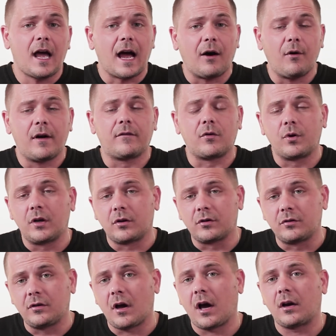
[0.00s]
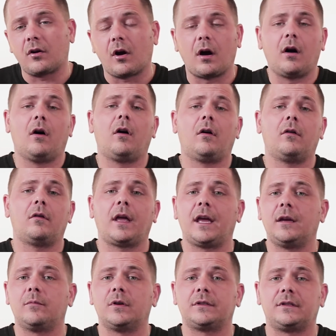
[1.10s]
However, we're not all
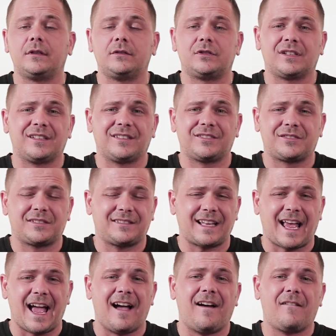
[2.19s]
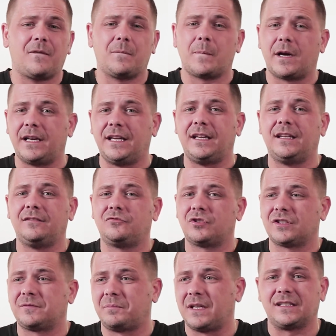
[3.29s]
able to just have money
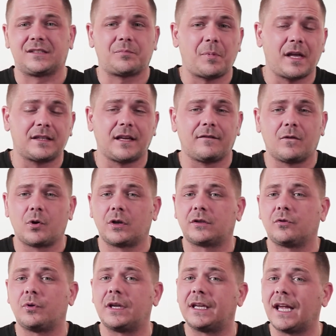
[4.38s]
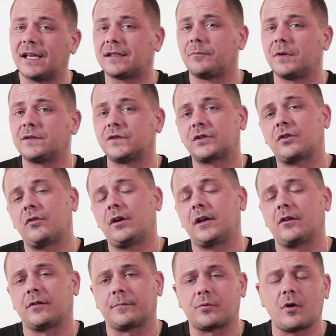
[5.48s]
just being spent everywhere until we get the business
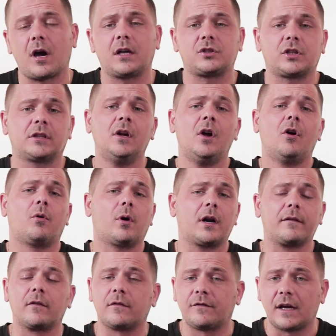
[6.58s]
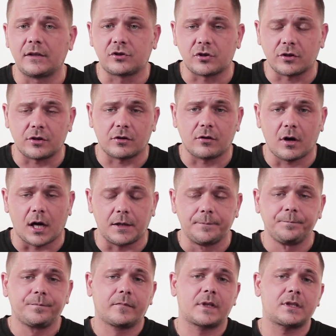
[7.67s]
going or the project or whatever venture you're on.
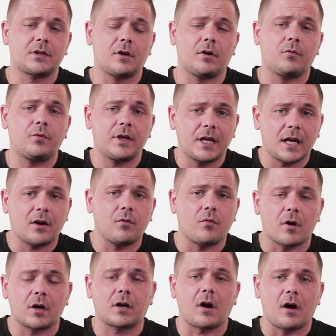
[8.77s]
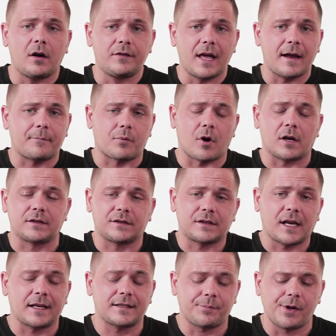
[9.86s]
So we got to work on that process
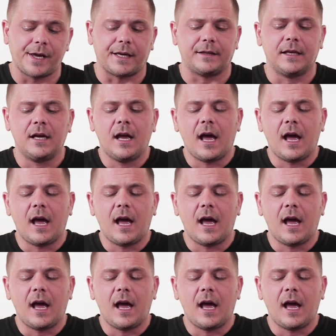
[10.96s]
I explained.